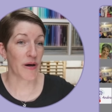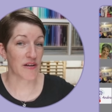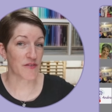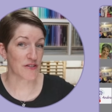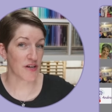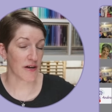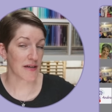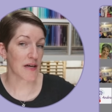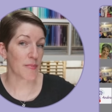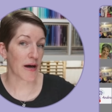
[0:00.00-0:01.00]
But if you're
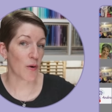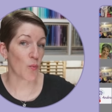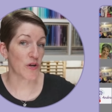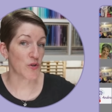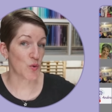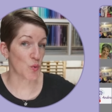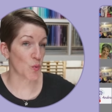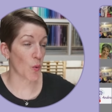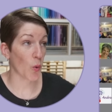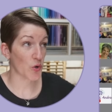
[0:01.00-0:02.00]
talking about when
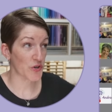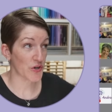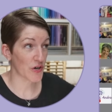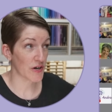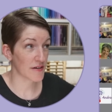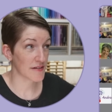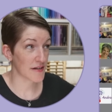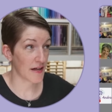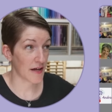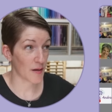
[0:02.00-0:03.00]
you order
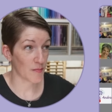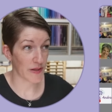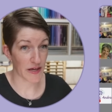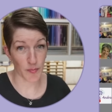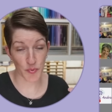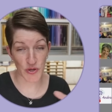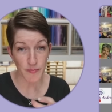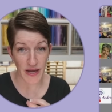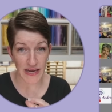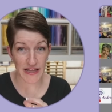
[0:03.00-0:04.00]
um, like a
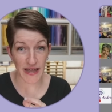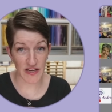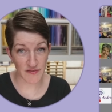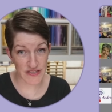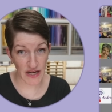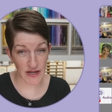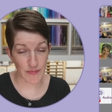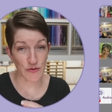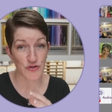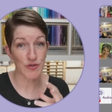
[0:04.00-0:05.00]
prepaid ahead of
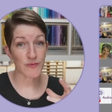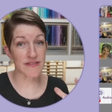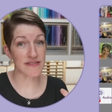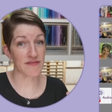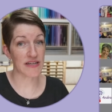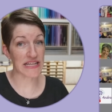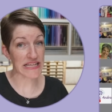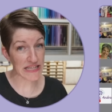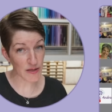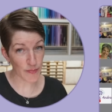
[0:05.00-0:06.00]
time, you should receive an
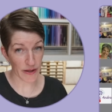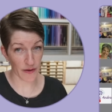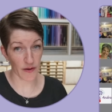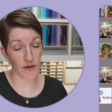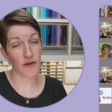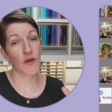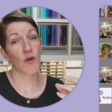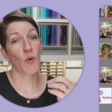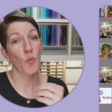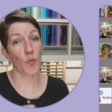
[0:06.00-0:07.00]
email
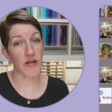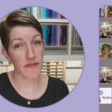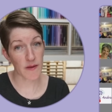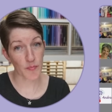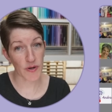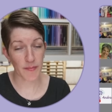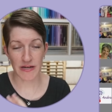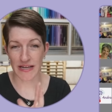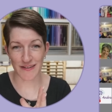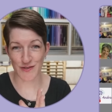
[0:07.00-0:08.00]
with the I'm
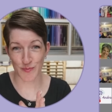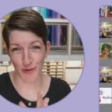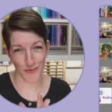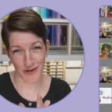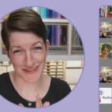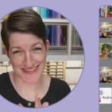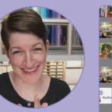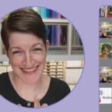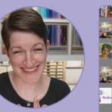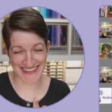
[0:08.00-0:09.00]
going to answer both ways,
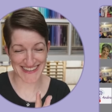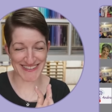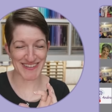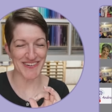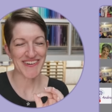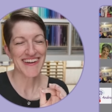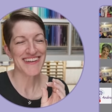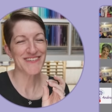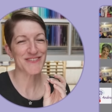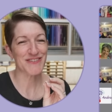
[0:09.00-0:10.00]
Nancy Lee. So
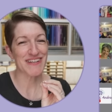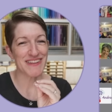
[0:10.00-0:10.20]
you should